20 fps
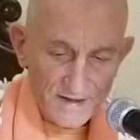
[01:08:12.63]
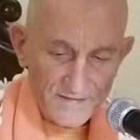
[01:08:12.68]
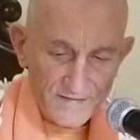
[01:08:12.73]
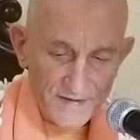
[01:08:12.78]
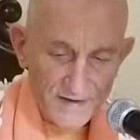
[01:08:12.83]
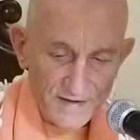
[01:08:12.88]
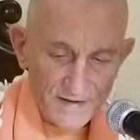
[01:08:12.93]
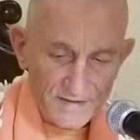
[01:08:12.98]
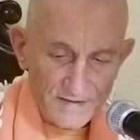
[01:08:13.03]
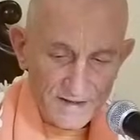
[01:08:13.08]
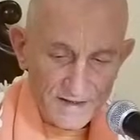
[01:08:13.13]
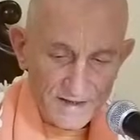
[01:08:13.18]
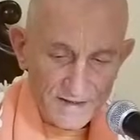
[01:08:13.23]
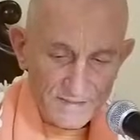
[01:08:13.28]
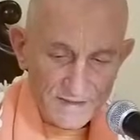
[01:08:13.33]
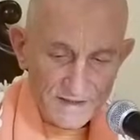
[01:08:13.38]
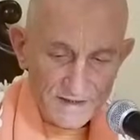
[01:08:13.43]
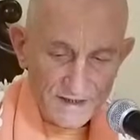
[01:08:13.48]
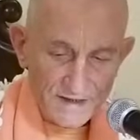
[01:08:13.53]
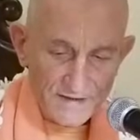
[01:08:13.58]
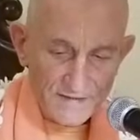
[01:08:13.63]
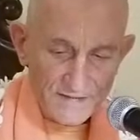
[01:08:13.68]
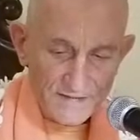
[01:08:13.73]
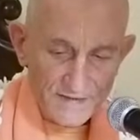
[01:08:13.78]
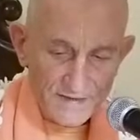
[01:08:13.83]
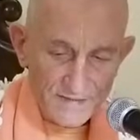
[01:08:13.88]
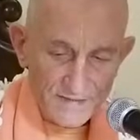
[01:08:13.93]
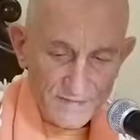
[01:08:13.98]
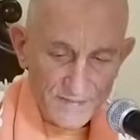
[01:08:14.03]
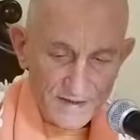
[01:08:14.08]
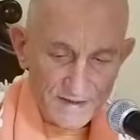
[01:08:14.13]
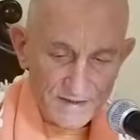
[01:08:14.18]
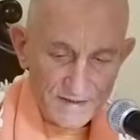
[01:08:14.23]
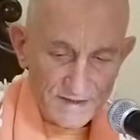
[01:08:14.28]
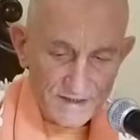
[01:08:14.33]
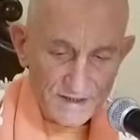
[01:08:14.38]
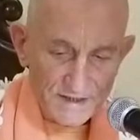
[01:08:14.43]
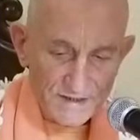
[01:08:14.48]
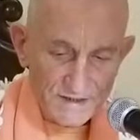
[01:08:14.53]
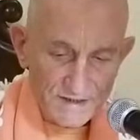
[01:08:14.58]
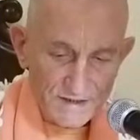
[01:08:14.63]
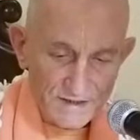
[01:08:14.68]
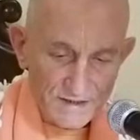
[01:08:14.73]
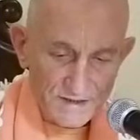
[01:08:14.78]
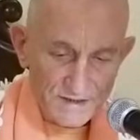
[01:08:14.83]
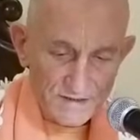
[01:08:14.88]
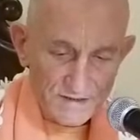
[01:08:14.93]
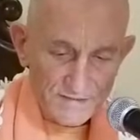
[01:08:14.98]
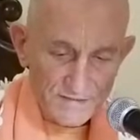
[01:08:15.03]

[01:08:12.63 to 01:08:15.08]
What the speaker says: felt himself prestigious.